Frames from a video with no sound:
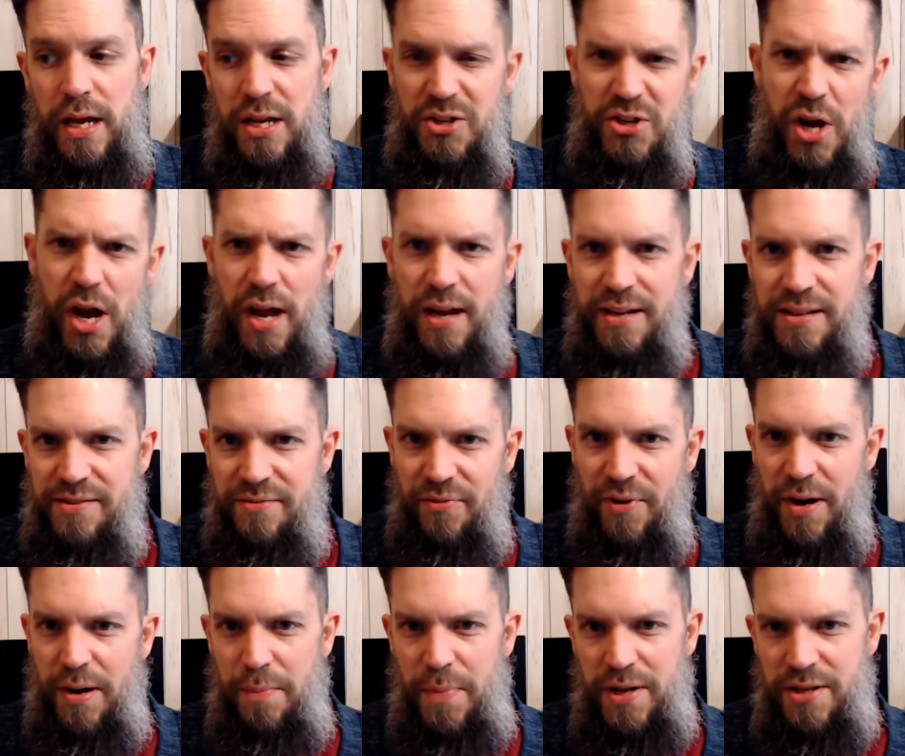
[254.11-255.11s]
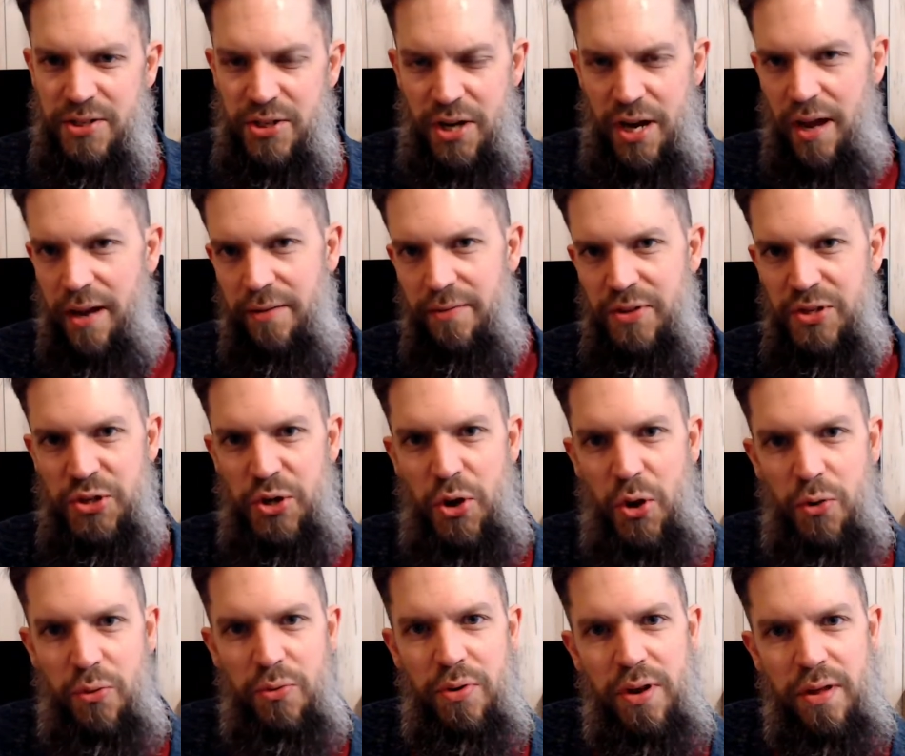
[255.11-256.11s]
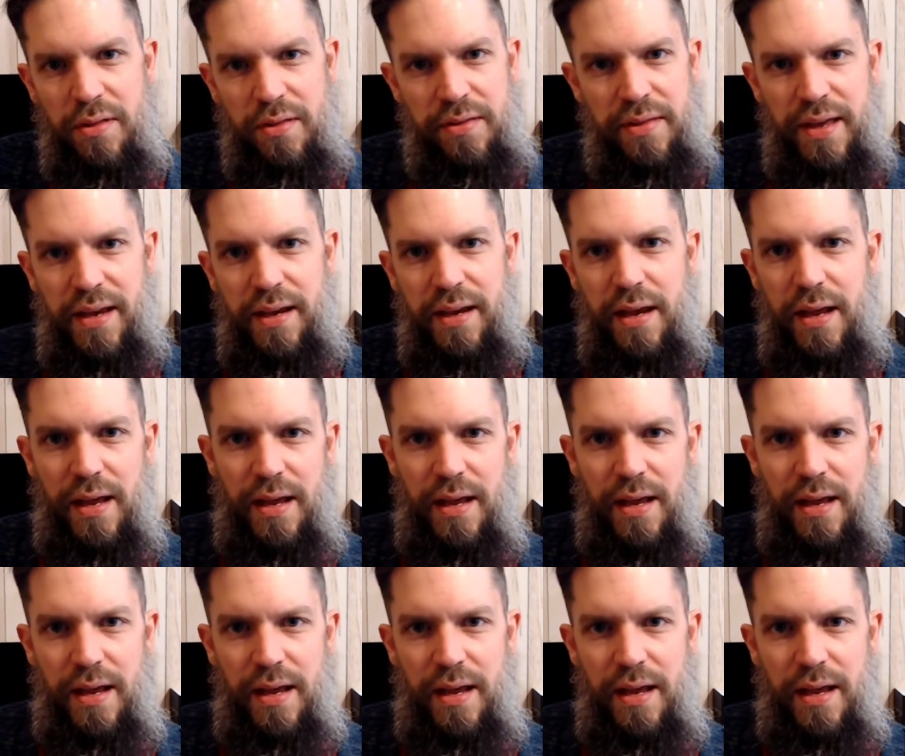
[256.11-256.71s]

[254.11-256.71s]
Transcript: John is very much kind of its own thing.